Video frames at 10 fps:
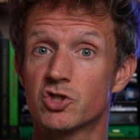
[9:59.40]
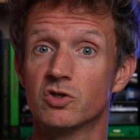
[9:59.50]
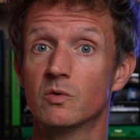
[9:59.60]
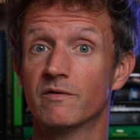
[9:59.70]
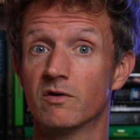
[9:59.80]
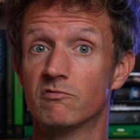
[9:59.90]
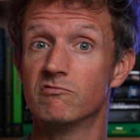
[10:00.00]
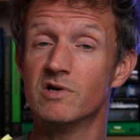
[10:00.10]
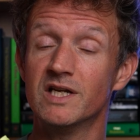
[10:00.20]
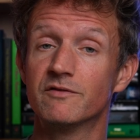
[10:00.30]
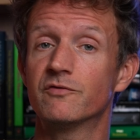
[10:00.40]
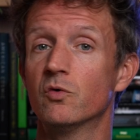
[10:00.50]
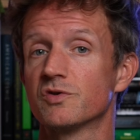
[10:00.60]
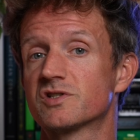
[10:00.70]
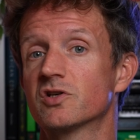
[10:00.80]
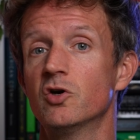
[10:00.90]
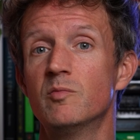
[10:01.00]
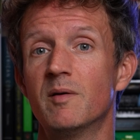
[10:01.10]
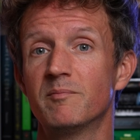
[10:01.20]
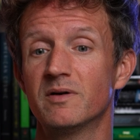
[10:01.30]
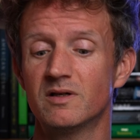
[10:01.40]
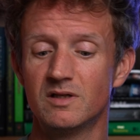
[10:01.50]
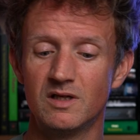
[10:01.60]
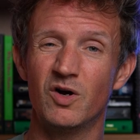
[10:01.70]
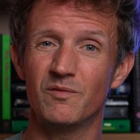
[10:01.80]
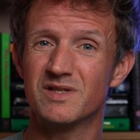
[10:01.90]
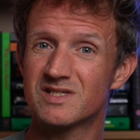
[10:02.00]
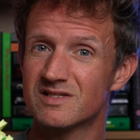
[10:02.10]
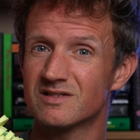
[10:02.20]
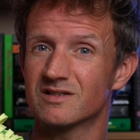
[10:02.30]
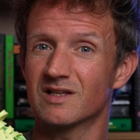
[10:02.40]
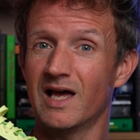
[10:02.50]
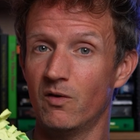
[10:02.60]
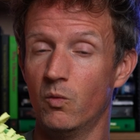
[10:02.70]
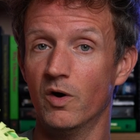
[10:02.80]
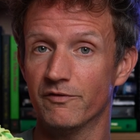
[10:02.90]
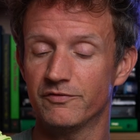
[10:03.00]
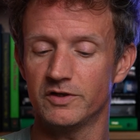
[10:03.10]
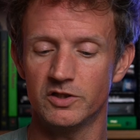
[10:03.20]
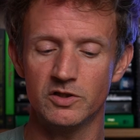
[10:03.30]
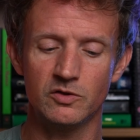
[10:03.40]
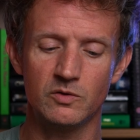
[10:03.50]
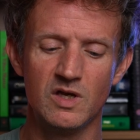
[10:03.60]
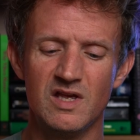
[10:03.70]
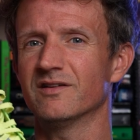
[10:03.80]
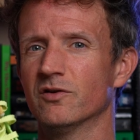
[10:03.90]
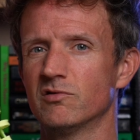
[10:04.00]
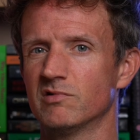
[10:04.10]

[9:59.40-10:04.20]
shoe with a reinforced toe bumper, well, this isn't that one for you. There's no